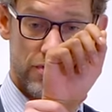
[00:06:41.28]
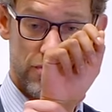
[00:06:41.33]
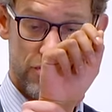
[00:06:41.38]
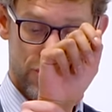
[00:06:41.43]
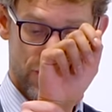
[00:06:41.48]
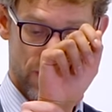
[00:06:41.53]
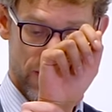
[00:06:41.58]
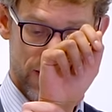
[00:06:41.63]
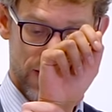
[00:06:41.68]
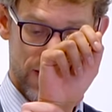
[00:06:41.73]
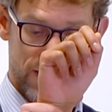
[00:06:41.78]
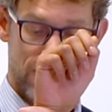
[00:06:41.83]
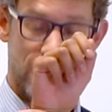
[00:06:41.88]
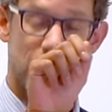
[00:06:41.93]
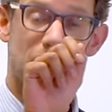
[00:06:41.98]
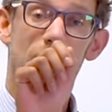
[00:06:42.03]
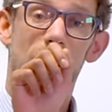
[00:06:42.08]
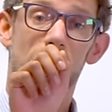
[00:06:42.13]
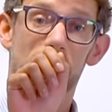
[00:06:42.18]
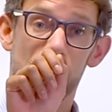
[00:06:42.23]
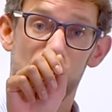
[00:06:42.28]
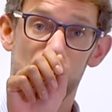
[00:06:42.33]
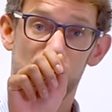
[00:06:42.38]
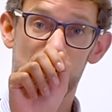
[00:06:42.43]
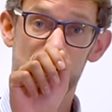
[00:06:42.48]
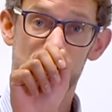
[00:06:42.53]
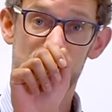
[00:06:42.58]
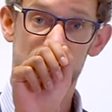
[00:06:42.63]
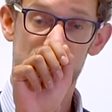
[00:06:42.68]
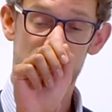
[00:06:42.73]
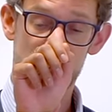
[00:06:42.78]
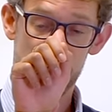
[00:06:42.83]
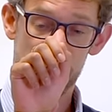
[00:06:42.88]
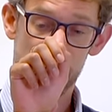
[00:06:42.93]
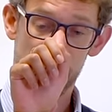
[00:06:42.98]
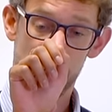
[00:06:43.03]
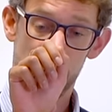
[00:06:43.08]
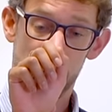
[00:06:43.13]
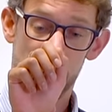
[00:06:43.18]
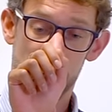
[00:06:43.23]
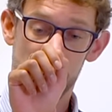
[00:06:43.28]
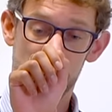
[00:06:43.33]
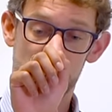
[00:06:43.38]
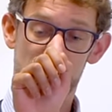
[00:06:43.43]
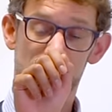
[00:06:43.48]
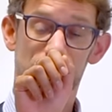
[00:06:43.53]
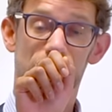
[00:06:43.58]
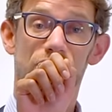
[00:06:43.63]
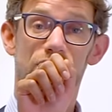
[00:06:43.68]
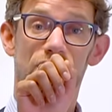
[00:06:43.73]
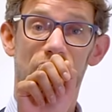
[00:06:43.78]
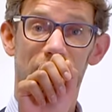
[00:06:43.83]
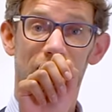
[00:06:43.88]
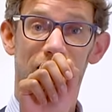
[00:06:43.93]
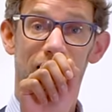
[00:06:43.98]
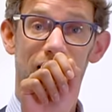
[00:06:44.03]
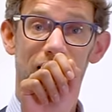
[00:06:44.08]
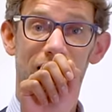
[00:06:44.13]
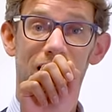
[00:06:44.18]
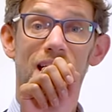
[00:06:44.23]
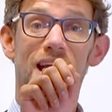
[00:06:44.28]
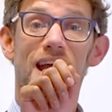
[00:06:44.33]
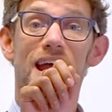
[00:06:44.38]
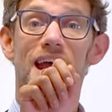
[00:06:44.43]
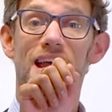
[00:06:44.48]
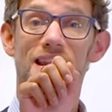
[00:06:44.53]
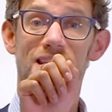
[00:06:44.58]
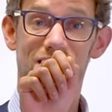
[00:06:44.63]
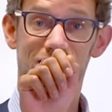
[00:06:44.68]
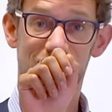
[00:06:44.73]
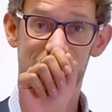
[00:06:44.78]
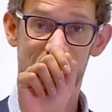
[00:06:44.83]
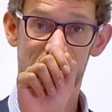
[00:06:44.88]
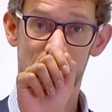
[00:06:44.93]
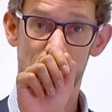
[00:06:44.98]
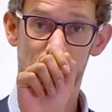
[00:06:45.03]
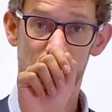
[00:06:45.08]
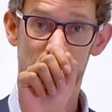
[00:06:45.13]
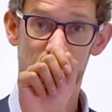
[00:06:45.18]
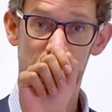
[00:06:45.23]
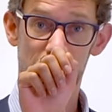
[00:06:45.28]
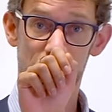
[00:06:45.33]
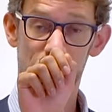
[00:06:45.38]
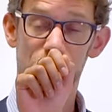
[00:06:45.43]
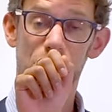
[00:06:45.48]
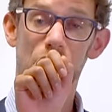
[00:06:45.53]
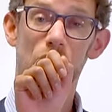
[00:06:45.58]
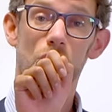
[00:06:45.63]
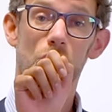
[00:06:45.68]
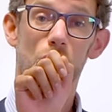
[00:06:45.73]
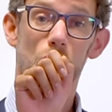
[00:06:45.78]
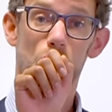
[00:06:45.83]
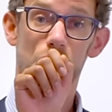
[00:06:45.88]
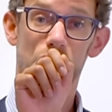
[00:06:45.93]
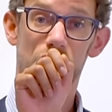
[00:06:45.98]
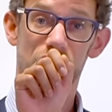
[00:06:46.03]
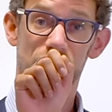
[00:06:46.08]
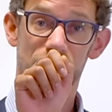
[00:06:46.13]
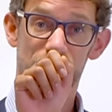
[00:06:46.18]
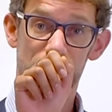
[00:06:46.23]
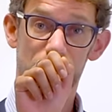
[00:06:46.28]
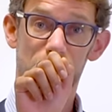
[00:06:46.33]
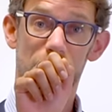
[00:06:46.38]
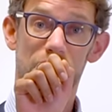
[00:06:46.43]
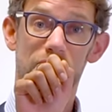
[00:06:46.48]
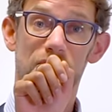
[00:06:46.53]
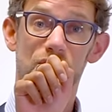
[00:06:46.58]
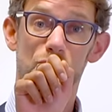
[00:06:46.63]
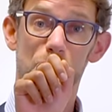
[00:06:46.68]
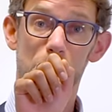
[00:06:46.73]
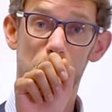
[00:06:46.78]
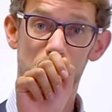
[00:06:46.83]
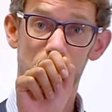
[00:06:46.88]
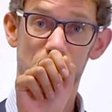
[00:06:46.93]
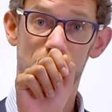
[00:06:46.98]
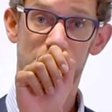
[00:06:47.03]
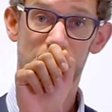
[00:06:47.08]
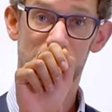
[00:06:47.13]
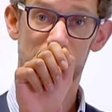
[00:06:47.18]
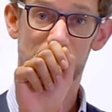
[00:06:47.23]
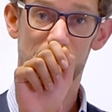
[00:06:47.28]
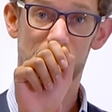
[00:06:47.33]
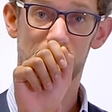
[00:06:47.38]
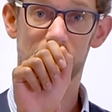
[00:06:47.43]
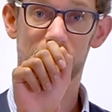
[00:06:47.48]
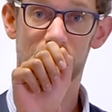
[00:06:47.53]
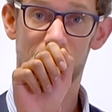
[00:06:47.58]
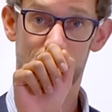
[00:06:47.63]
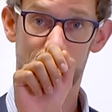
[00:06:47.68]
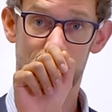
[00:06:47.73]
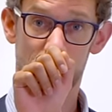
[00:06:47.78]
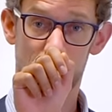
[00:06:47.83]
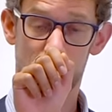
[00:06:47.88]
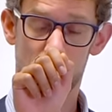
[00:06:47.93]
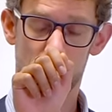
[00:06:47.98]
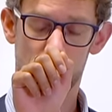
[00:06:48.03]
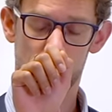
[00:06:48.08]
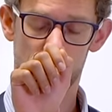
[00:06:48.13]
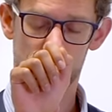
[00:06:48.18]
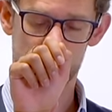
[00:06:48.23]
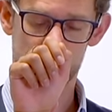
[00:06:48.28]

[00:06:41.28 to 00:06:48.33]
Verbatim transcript: straight, and I want to see if the pulse is staying in the same place or does it feel like it's moving down the arm?